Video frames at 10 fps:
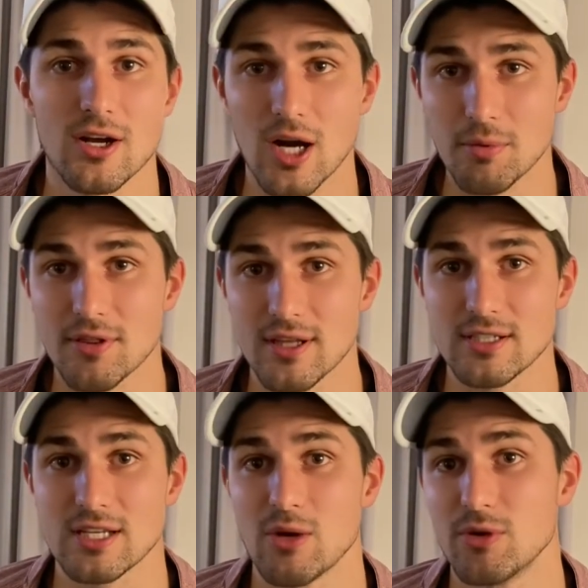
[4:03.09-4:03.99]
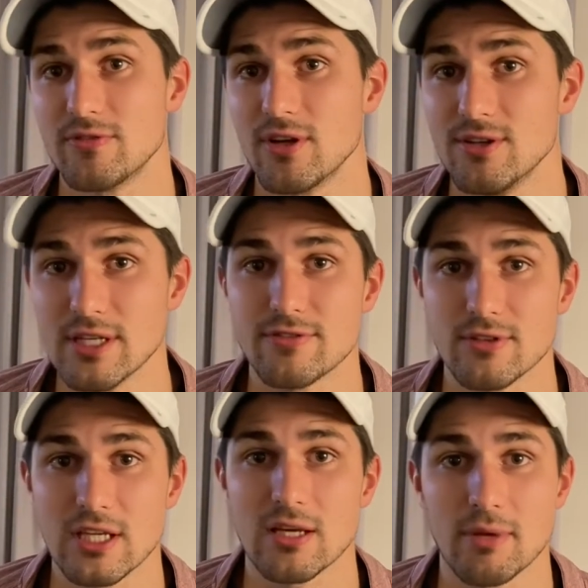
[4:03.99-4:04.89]
a couple things I would have done
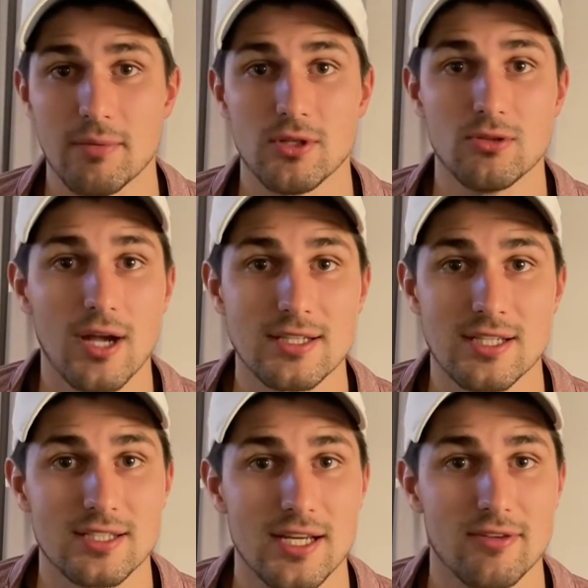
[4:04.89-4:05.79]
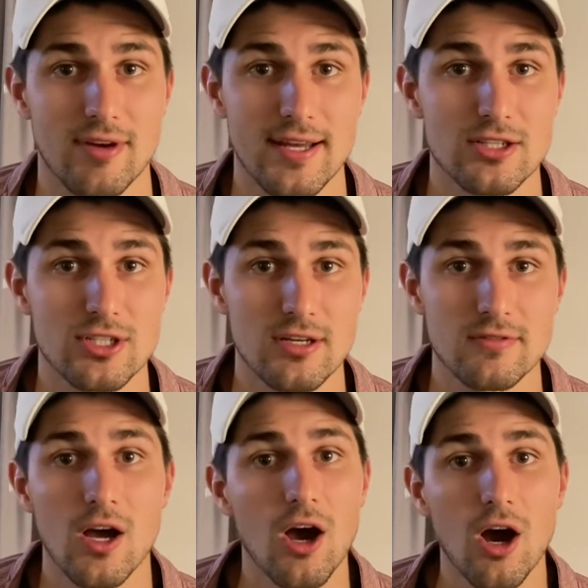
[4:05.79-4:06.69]
differently that maybe you guys can take advantage of.